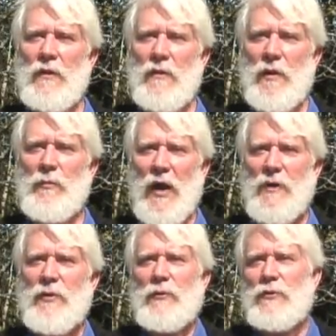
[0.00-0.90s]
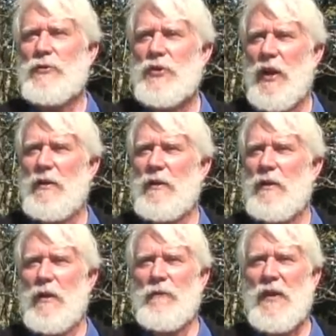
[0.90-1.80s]
abide by the rule set
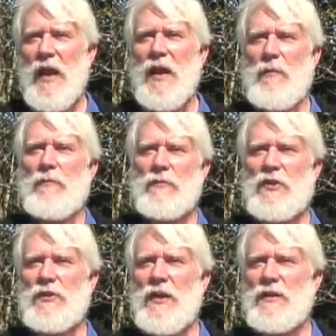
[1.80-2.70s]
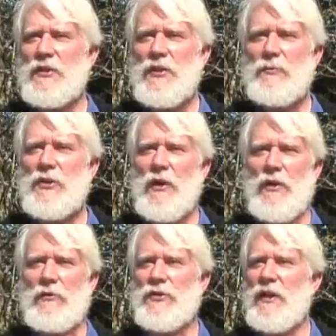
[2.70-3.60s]
of the game. Just like the Sims
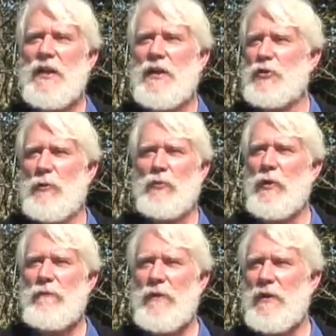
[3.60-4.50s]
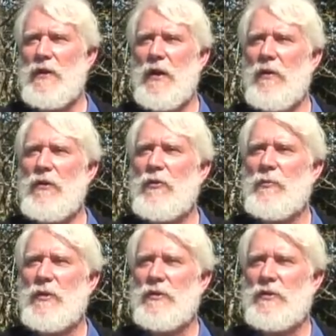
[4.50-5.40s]
characters, they can't jump 20 feet in the air either,
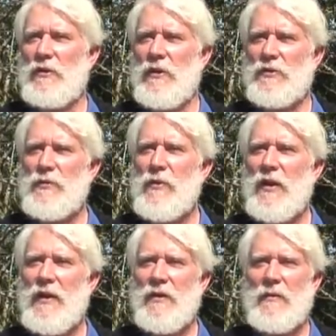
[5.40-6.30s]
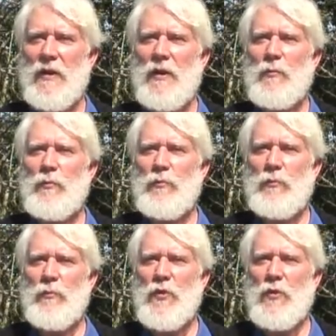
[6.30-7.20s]
because they're all simulated
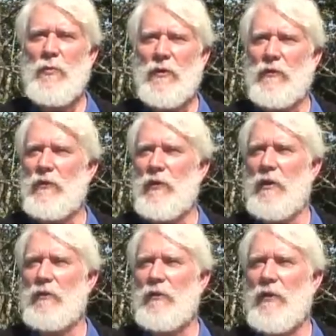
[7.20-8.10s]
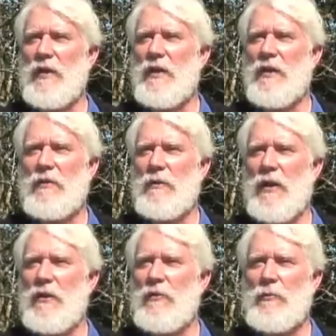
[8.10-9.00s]
humans, so they can't do
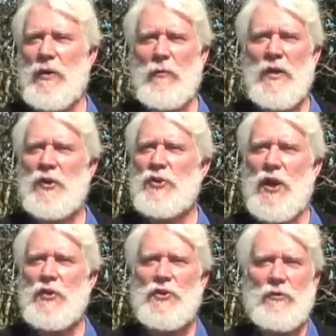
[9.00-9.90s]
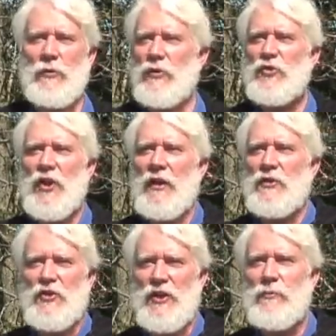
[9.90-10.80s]
that either. But we could change the rule set in
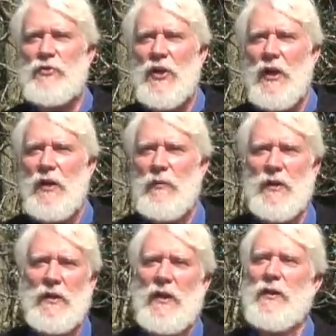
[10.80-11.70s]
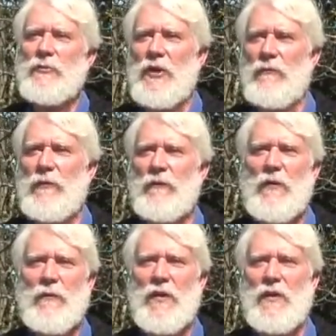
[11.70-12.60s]
Sims. We could let them jump
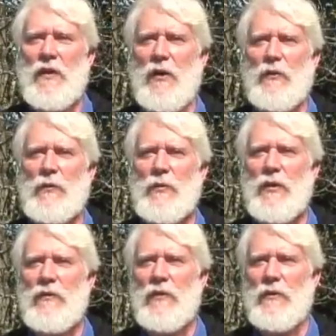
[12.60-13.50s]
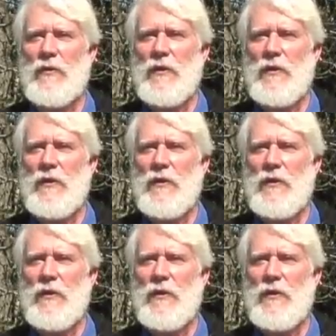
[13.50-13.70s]
50 feet in the air if we wanted to,